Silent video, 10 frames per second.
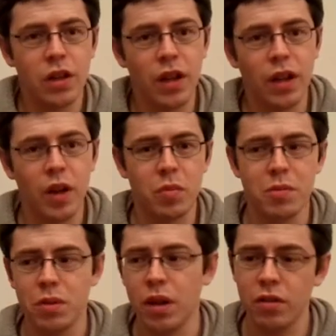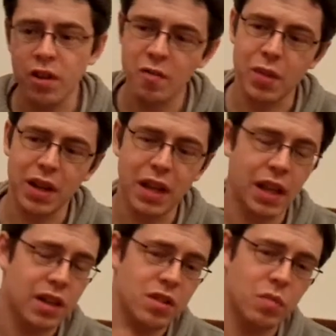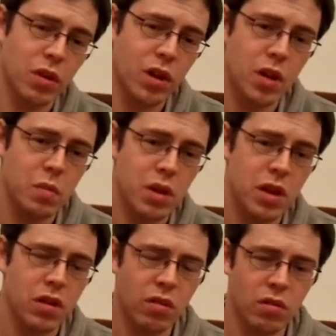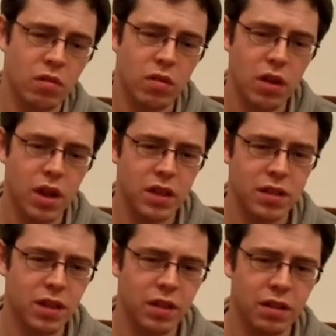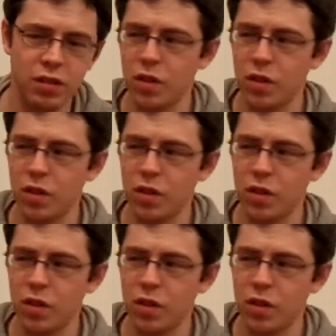a lot of people, I don't have my collection behind me or anything.